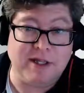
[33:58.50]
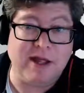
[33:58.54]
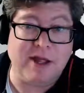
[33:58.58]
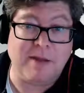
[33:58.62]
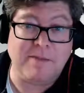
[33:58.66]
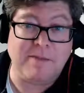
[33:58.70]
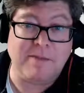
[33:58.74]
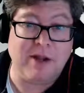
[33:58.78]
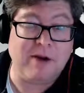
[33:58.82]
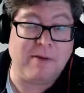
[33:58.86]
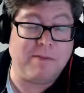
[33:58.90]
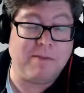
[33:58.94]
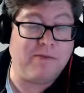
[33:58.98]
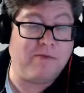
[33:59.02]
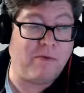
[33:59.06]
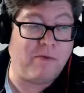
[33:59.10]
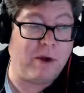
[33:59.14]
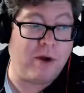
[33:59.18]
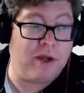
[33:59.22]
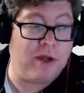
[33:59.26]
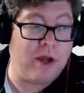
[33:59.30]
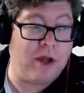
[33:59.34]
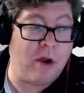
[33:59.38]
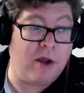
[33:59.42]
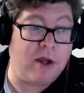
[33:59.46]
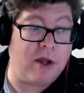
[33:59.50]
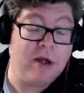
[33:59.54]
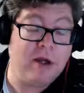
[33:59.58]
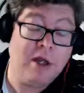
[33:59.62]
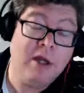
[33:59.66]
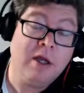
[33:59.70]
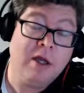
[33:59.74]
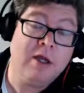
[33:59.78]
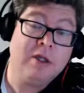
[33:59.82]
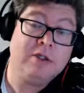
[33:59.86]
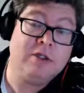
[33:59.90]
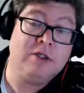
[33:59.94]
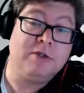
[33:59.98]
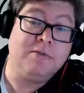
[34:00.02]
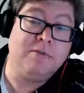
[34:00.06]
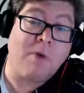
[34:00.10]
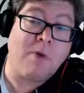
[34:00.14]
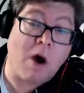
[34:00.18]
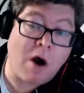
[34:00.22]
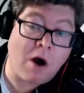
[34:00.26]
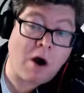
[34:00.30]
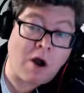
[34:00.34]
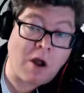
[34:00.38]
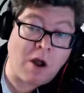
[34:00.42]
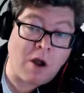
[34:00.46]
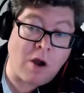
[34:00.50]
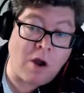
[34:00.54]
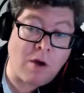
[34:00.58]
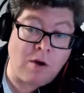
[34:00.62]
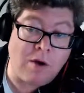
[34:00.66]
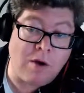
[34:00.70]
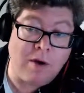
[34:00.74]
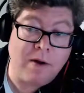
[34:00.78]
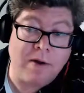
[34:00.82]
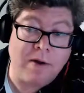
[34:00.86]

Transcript: I'll be here before you know it. Tomorrow,